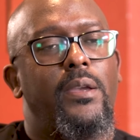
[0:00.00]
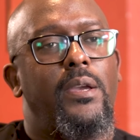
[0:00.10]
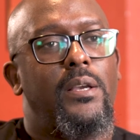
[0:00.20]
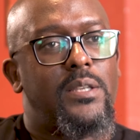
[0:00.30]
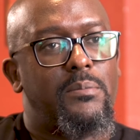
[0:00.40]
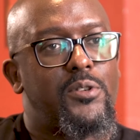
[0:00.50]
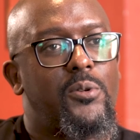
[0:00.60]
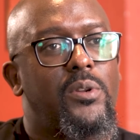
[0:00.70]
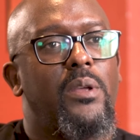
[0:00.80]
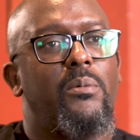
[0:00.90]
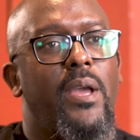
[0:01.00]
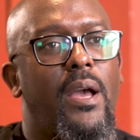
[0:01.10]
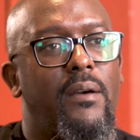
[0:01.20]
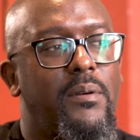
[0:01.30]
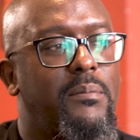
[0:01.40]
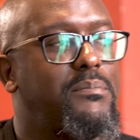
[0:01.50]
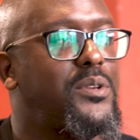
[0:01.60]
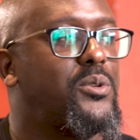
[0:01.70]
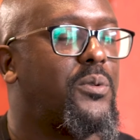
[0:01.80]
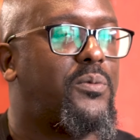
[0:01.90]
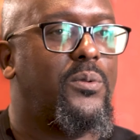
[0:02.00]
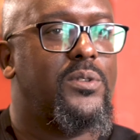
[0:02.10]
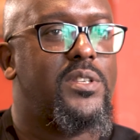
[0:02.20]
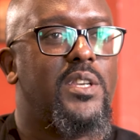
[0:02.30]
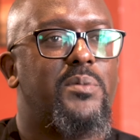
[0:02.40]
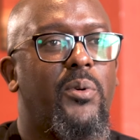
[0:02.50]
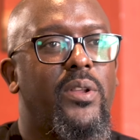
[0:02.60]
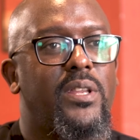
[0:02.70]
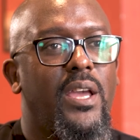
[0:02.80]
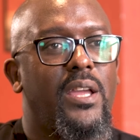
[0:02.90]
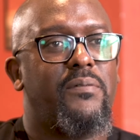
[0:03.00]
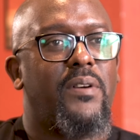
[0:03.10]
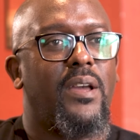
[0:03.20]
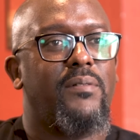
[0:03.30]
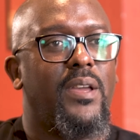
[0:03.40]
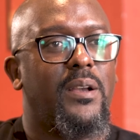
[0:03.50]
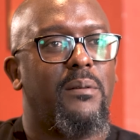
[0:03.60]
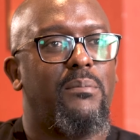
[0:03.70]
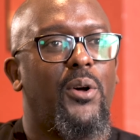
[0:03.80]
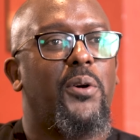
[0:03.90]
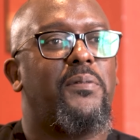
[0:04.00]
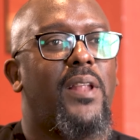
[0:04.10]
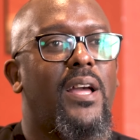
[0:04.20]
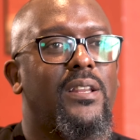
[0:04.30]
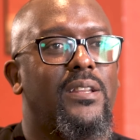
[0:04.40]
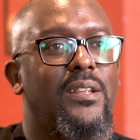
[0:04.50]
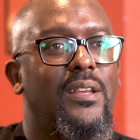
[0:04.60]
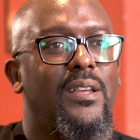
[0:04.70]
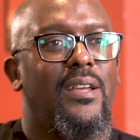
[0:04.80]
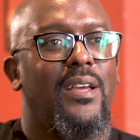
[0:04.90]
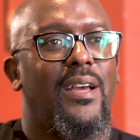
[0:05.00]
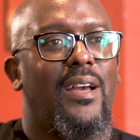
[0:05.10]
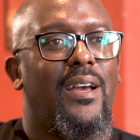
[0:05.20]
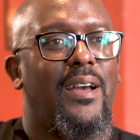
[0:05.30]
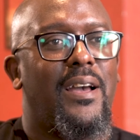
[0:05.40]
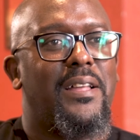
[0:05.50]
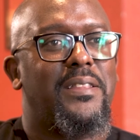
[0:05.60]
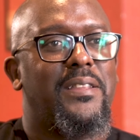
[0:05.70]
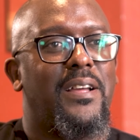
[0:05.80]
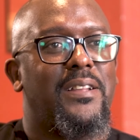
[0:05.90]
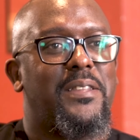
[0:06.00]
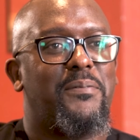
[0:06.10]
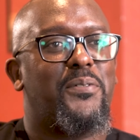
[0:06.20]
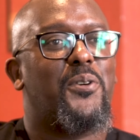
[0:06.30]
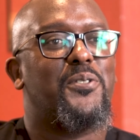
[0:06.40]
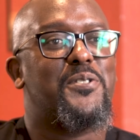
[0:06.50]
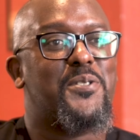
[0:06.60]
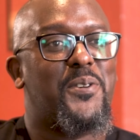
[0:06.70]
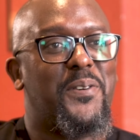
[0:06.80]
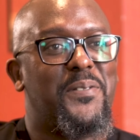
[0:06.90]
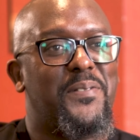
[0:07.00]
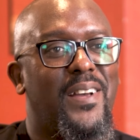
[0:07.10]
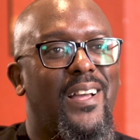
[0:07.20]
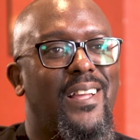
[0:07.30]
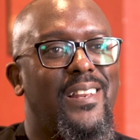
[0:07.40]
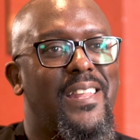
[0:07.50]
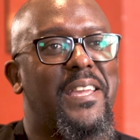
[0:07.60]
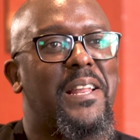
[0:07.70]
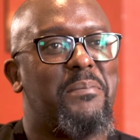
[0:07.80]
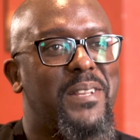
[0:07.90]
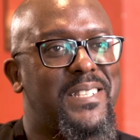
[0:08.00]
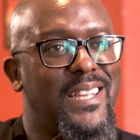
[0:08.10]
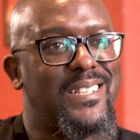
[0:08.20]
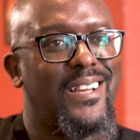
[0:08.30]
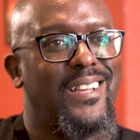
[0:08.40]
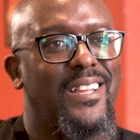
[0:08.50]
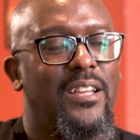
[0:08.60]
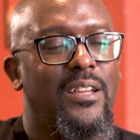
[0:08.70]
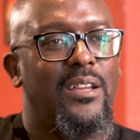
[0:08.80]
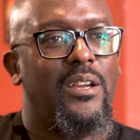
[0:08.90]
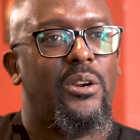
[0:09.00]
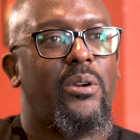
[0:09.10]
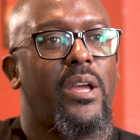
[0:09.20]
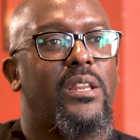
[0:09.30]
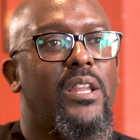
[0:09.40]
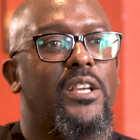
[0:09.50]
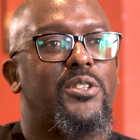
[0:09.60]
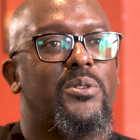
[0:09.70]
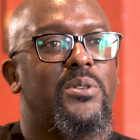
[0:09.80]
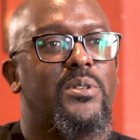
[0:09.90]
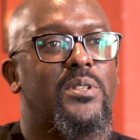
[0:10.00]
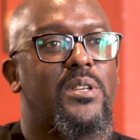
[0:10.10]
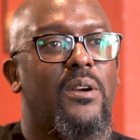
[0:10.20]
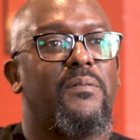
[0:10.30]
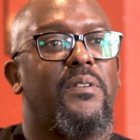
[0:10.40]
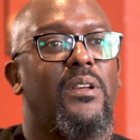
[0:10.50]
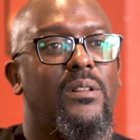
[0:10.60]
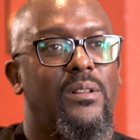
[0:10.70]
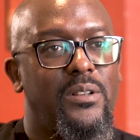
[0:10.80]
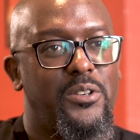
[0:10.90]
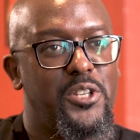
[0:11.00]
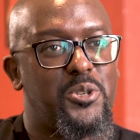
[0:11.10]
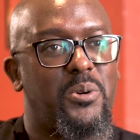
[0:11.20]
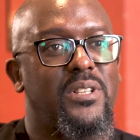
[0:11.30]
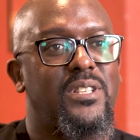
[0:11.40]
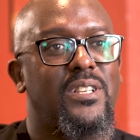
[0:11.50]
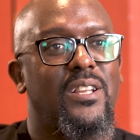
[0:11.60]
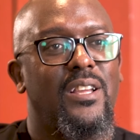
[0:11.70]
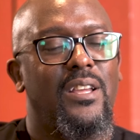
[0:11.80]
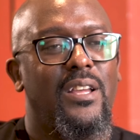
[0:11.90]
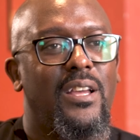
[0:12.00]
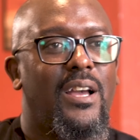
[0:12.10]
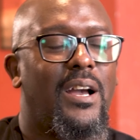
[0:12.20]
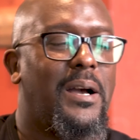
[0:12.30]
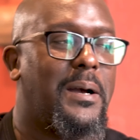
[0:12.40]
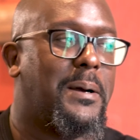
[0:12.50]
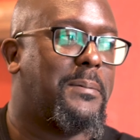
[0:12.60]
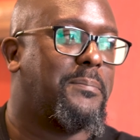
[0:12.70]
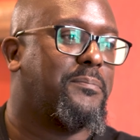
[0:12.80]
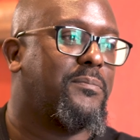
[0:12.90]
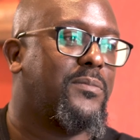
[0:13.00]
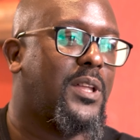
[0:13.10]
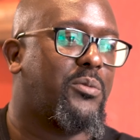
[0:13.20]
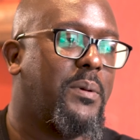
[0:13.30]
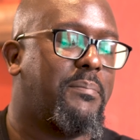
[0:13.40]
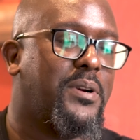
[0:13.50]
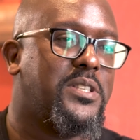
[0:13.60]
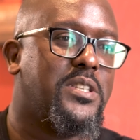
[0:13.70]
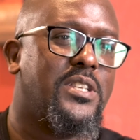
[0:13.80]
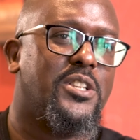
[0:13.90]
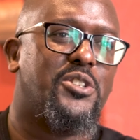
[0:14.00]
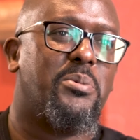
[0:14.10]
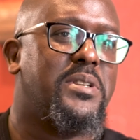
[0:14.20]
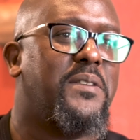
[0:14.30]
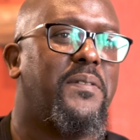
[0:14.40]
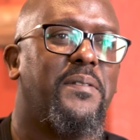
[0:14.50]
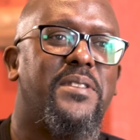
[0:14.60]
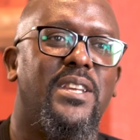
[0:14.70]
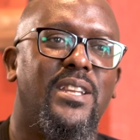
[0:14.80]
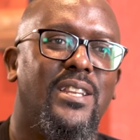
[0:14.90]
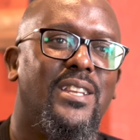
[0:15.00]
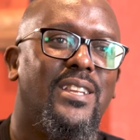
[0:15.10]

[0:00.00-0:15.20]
Yes, absolutely. We have a beautiful 6.85 acre block of land at the front of Lake Elementaita, right next to Surville Resort, that we purchased in 2015.